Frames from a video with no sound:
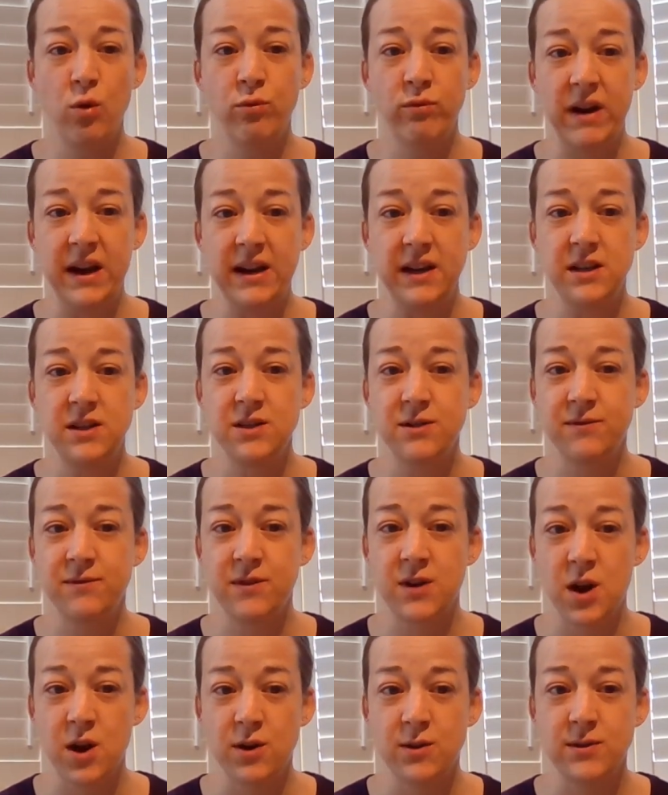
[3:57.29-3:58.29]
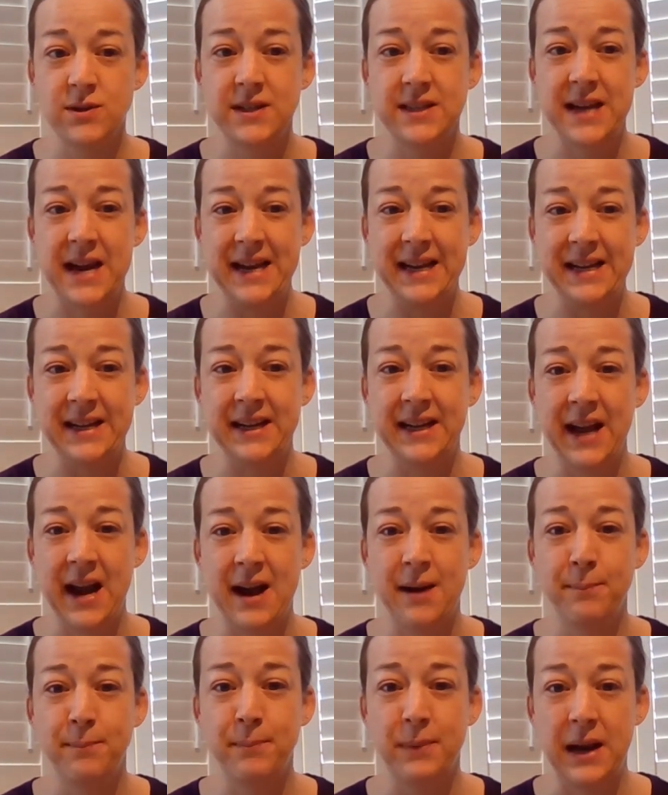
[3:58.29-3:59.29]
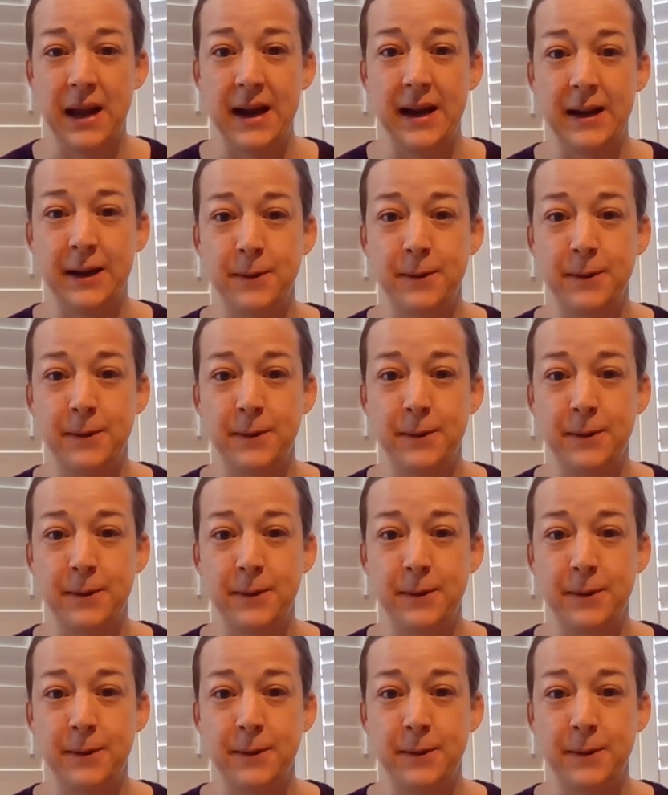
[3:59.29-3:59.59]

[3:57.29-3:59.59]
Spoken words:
range of notes that it can play.